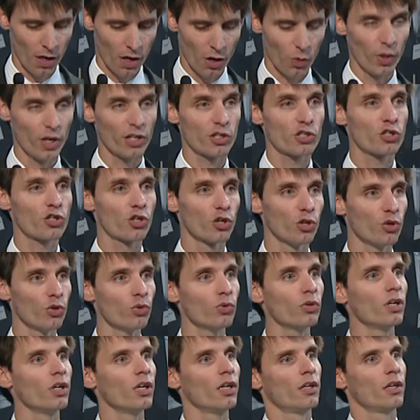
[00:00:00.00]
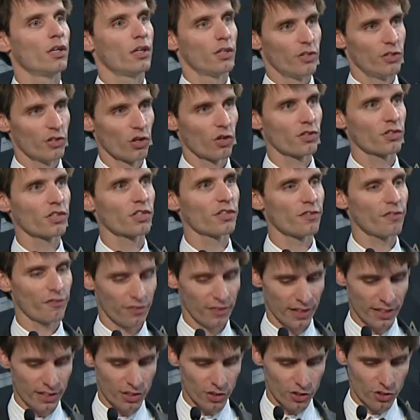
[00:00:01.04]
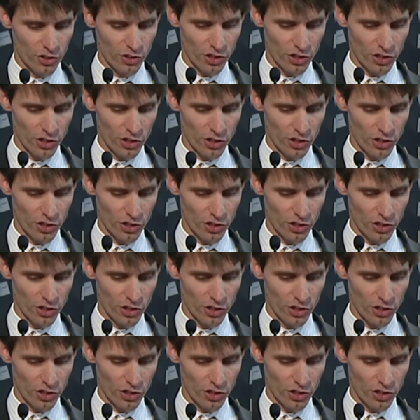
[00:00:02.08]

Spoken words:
where 2 non-conflicted